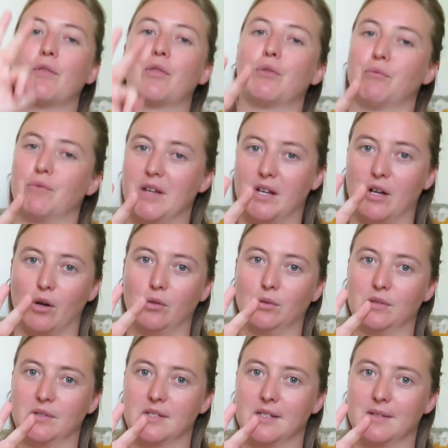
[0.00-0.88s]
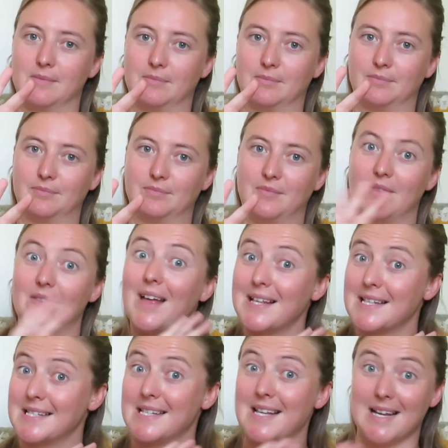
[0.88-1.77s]
of 3 goals.
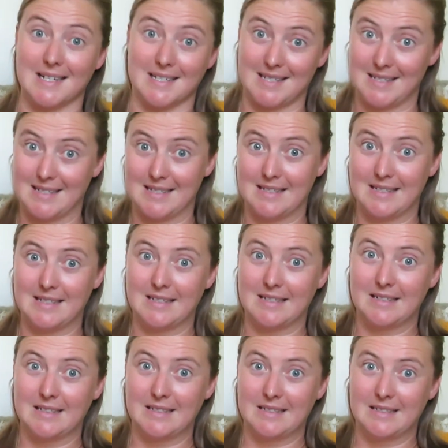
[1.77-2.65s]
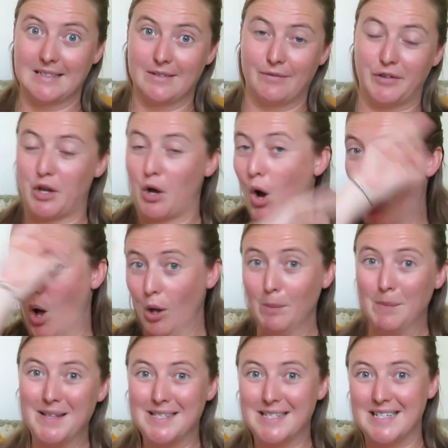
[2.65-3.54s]
That's it. For your
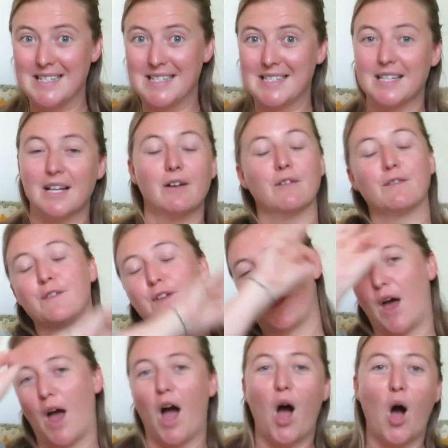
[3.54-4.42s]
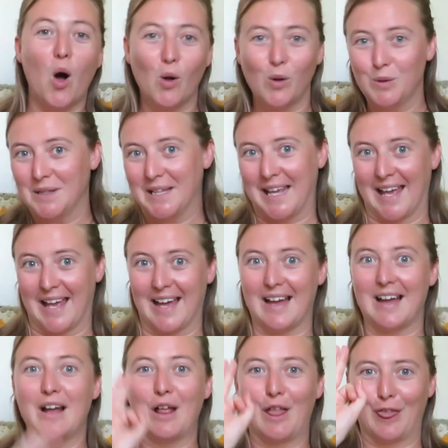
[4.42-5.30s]
whole business, for the whole
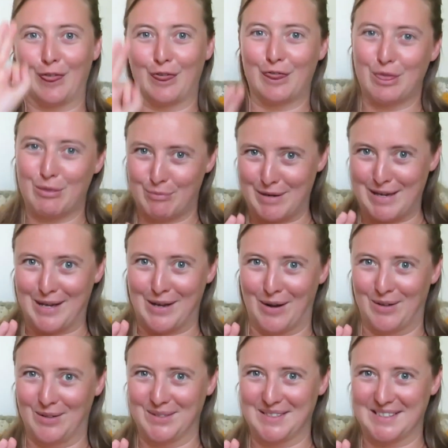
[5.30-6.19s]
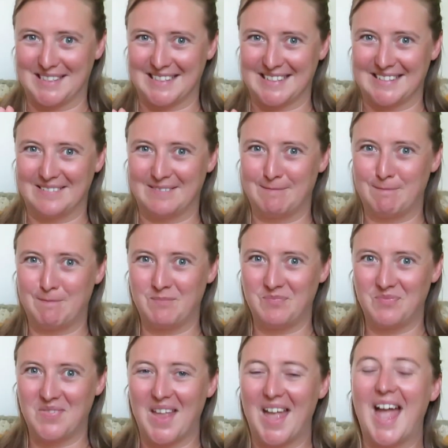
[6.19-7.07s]
year, 3 goals.
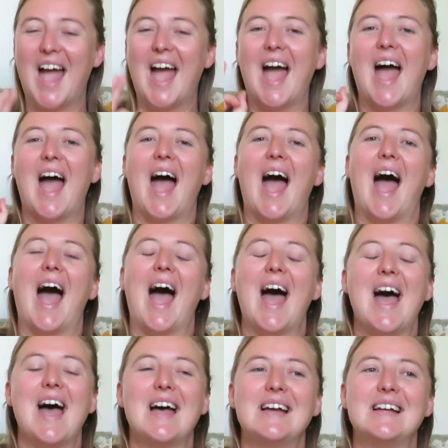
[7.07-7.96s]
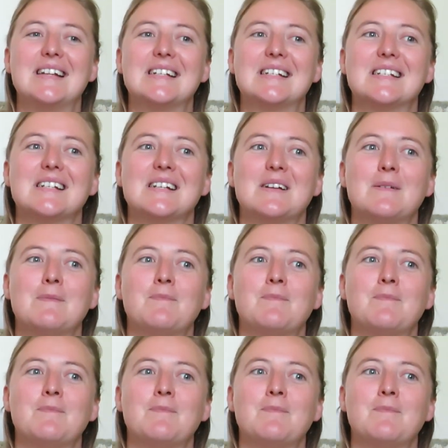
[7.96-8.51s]
And